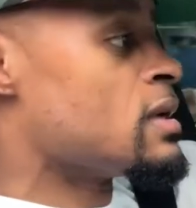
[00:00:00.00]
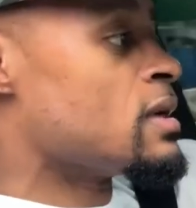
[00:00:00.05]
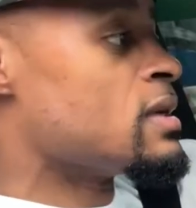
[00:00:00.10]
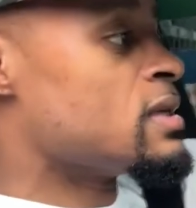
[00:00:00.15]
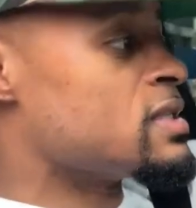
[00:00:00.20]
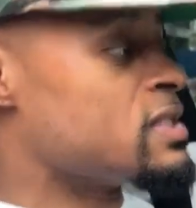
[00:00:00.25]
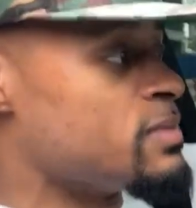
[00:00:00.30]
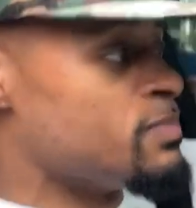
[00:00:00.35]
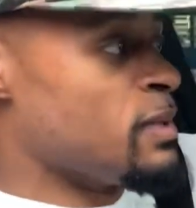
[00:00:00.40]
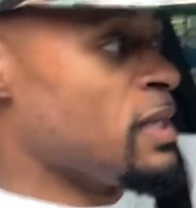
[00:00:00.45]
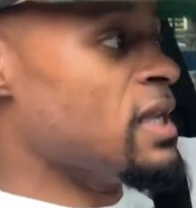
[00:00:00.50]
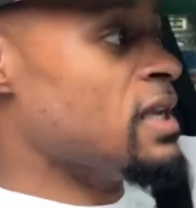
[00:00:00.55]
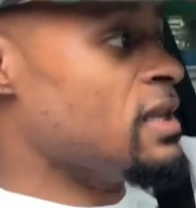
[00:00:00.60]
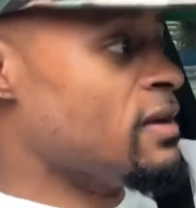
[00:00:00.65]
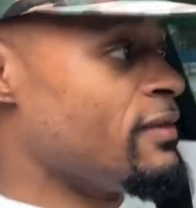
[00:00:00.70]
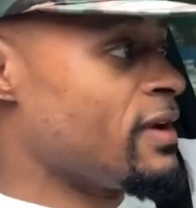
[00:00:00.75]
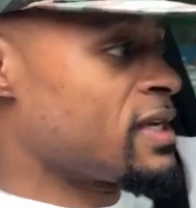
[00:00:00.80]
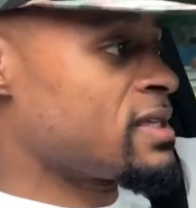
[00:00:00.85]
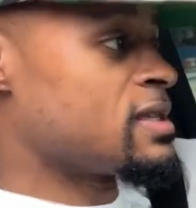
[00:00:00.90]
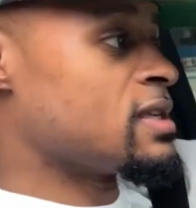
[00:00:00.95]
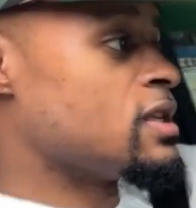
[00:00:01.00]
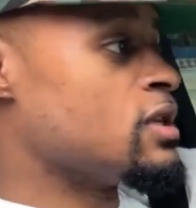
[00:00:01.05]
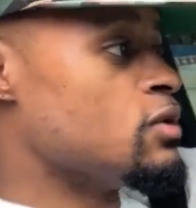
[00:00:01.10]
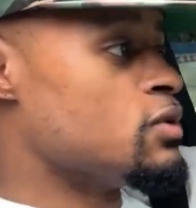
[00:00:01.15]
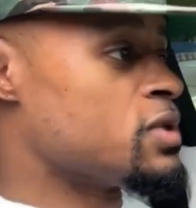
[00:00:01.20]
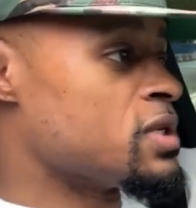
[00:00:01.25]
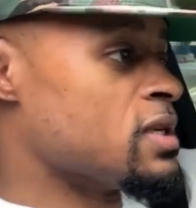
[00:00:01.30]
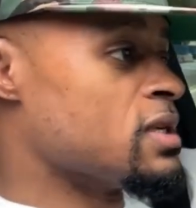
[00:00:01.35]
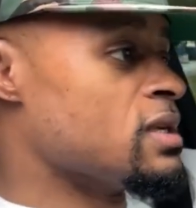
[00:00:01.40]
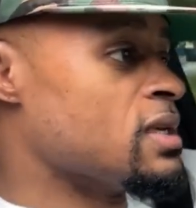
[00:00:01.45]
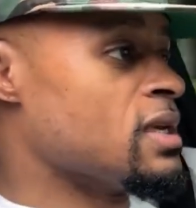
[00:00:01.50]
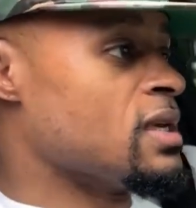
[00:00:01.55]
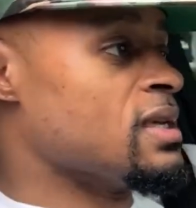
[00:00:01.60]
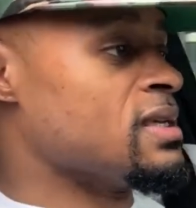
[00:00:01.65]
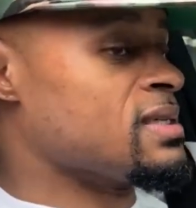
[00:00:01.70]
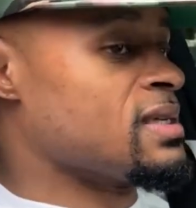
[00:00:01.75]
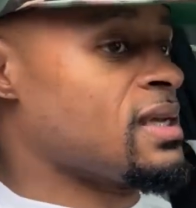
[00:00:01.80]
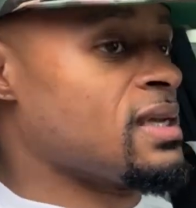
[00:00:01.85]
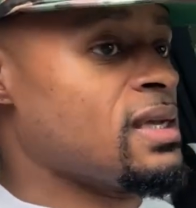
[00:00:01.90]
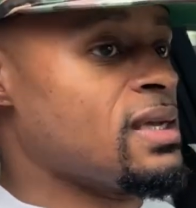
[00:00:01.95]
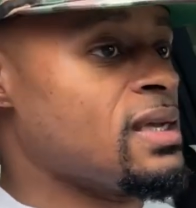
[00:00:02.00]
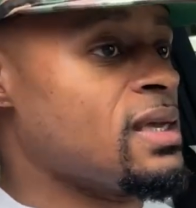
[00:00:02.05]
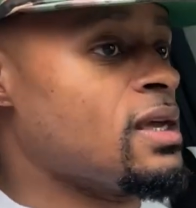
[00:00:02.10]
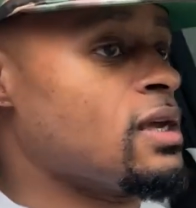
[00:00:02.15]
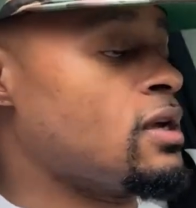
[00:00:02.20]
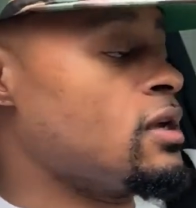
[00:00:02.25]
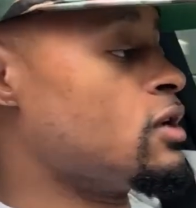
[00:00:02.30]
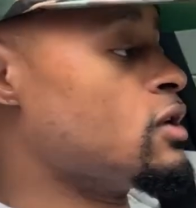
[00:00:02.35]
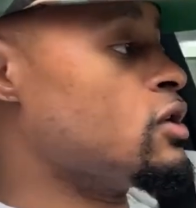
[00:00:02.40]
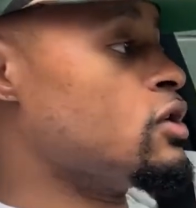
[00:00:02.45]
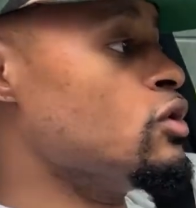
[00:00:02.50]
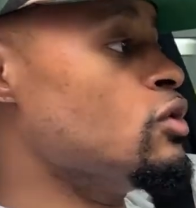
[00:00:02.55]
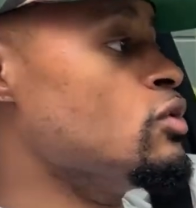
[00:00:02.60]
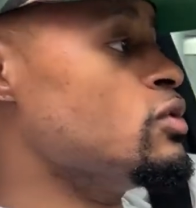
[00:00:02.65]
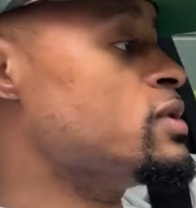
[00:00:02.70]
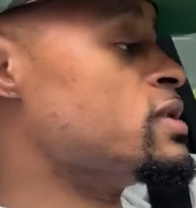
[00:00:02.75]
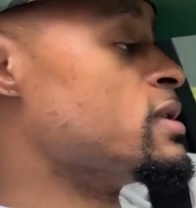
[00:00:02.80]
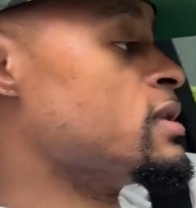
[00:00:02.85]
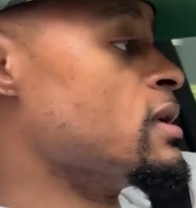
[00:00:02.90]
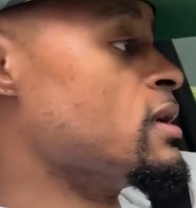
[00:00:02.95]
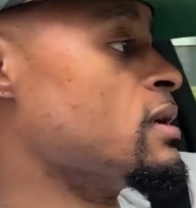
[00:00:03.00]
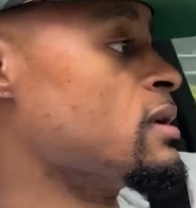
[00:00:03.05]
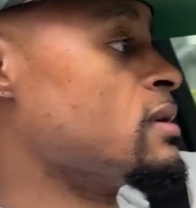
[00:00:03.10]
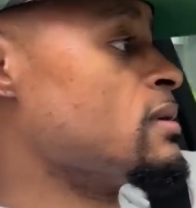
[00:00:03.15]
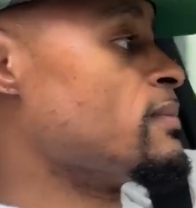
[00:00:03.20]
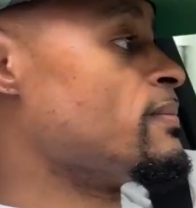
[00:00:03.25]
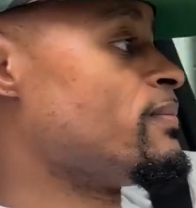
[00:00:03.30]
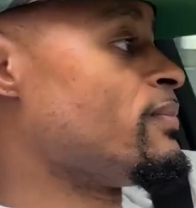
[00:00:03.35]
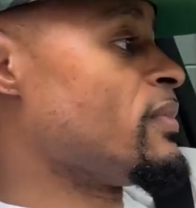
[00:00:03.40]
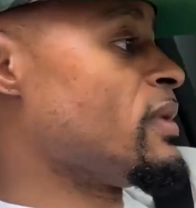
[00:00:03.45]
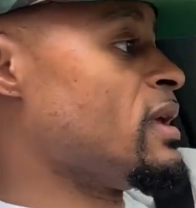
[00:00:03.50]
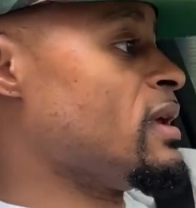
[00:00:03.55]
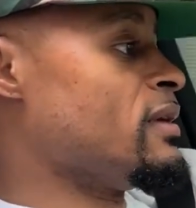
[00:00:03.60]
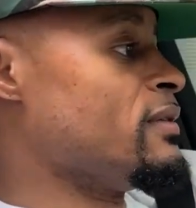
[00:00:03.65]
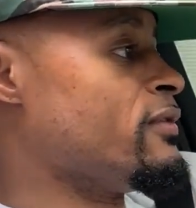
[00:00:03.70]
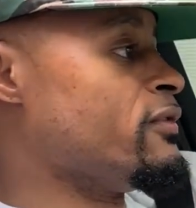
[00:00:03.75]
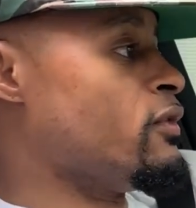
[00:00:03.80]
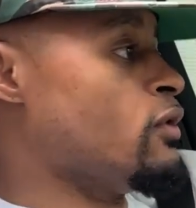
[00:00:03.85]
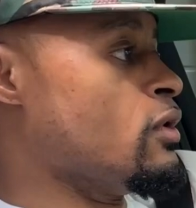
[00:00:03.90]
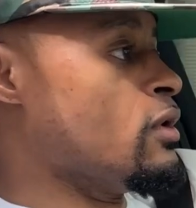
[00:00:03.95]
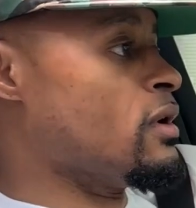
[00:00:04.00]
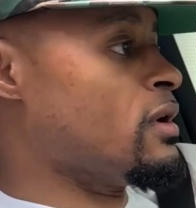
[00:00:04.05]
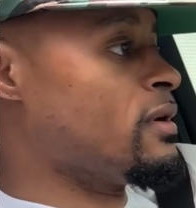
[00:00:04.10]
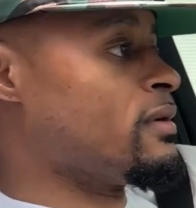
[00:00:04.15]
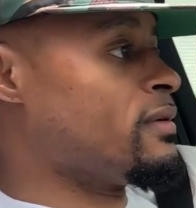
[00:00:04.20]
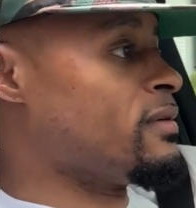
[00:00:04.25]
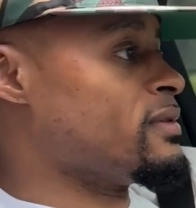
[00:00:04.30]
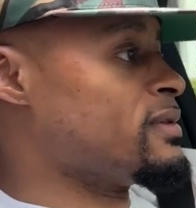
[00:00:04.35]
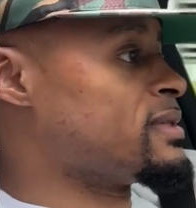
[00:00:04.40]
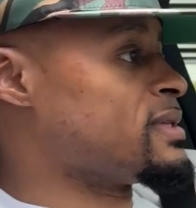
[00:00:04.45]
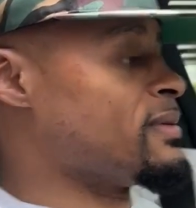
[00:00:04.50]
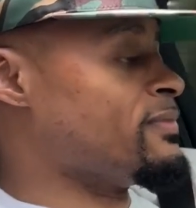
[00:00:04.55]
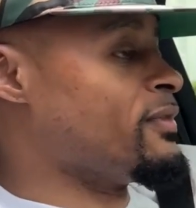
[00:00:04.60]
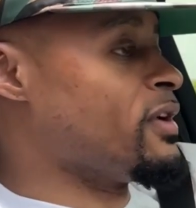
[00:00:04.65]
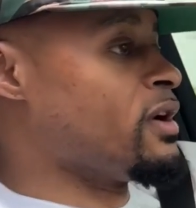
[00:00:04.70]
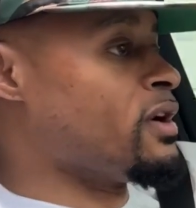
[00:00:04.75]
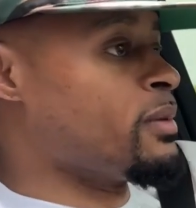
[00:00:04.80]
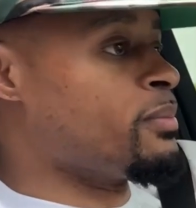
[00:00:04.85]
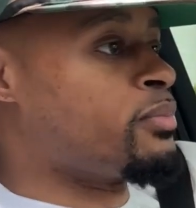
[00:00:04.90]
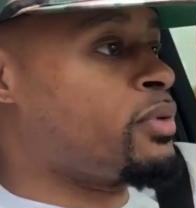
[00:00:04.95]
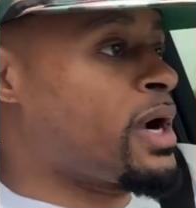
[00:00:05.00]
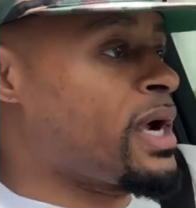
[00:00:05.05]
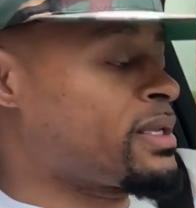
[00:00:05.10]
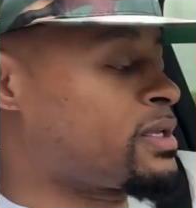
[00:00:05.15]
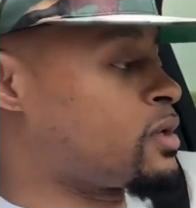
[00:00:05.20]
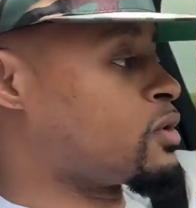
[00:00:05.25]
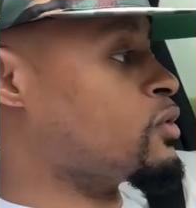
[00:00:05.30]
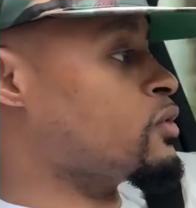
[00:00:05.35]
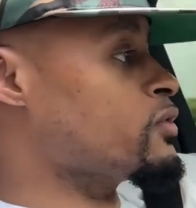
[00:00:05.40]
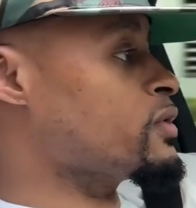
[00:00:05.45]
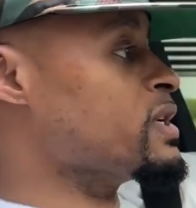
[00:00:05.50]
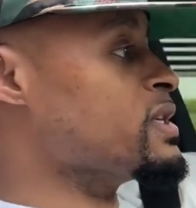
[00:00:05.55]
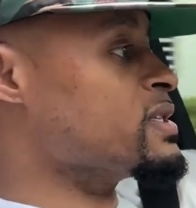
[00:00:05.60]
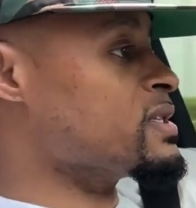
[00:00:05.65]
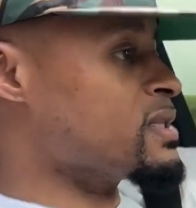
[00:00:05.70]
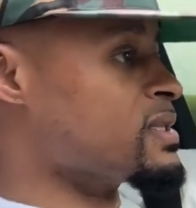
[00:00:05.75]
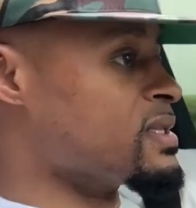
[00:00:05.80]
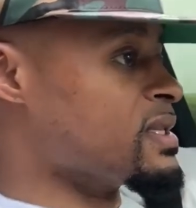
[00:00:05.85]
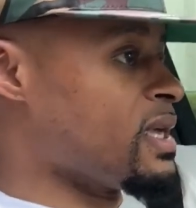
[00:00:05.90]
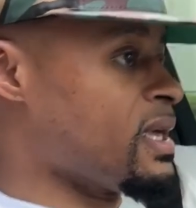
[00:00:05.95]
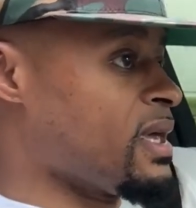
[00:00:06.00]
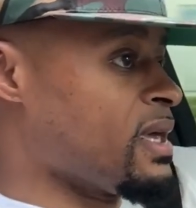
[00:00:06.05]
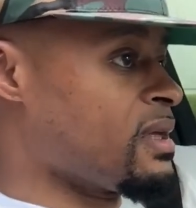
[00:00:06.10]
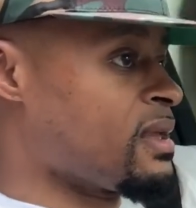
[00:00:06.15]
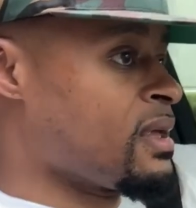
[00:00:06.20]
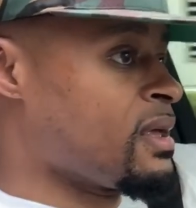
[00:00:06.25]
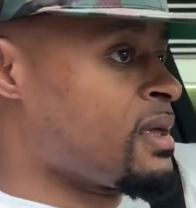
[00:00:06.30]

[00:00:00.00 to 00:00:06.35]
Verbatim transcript: speed of execution is a huge thing for some very practical reasons that